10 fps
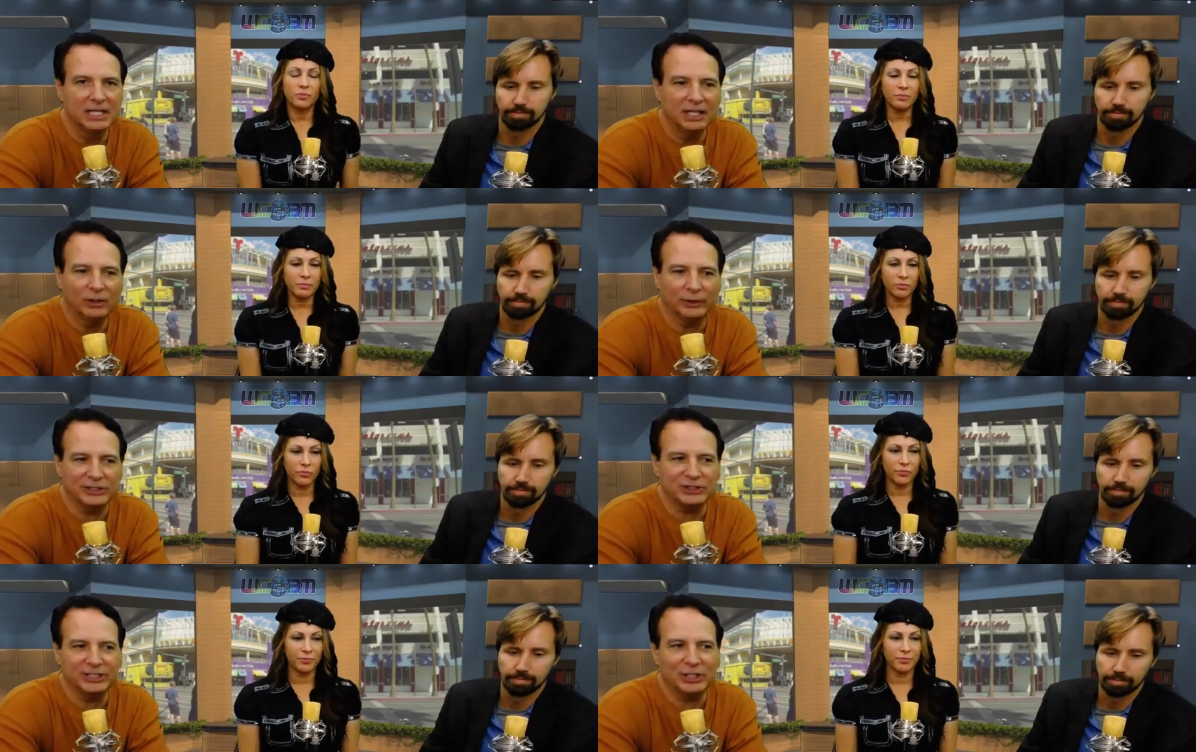
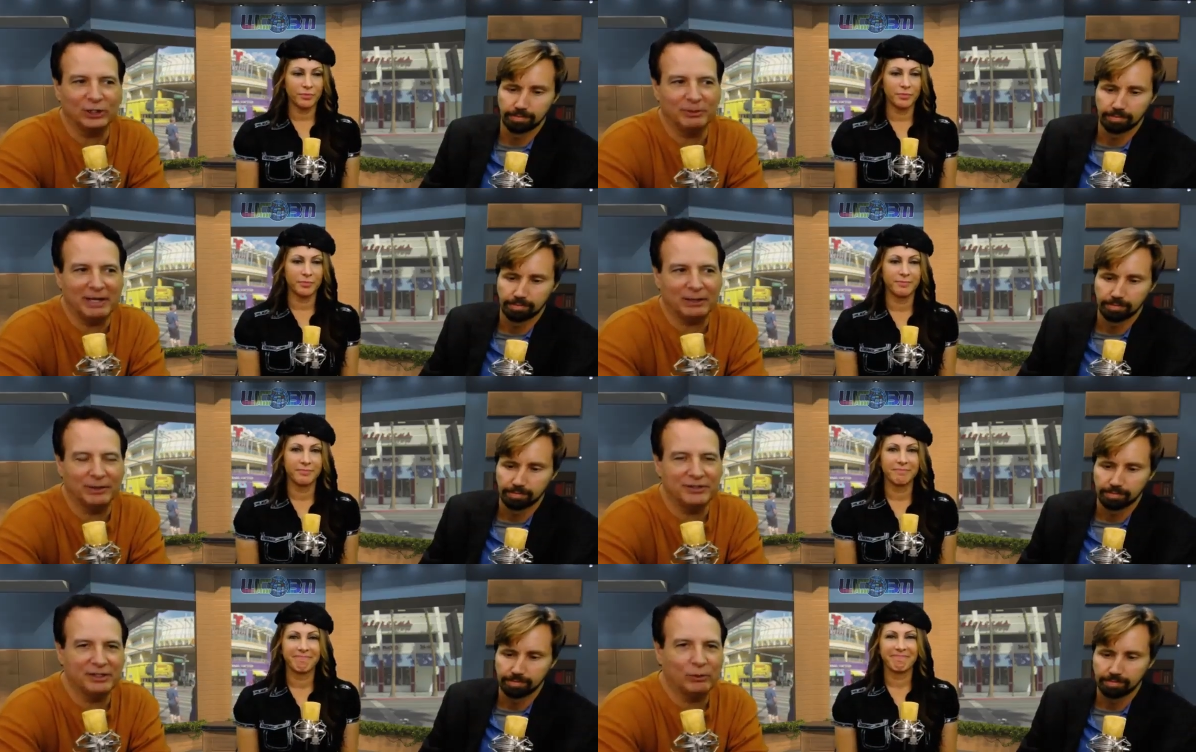Speaker 1: Rich Natoli back
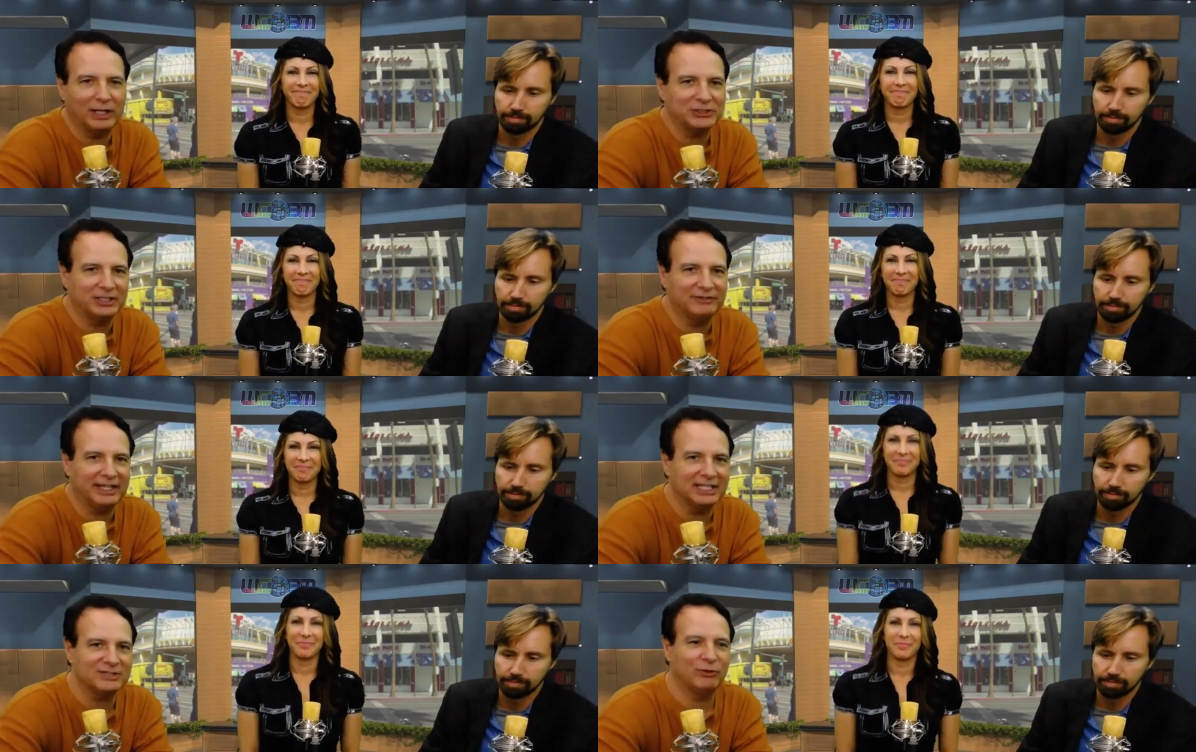with you. You're watching The
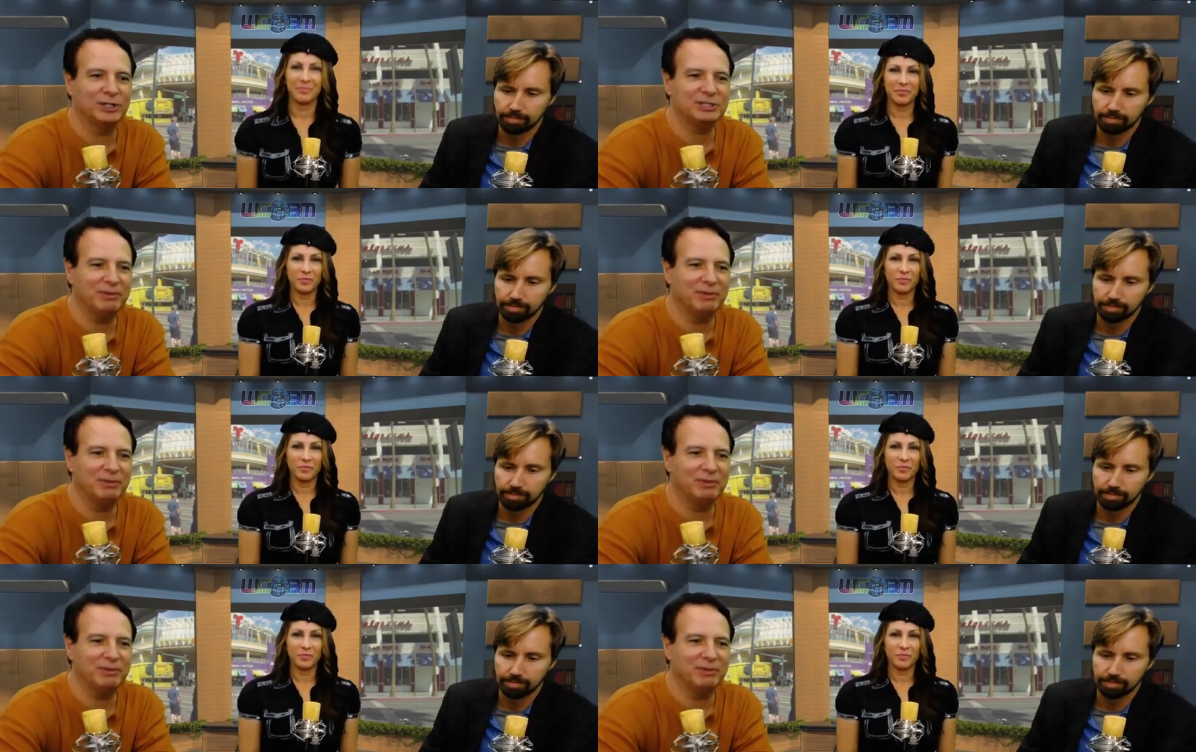Vegas Voice.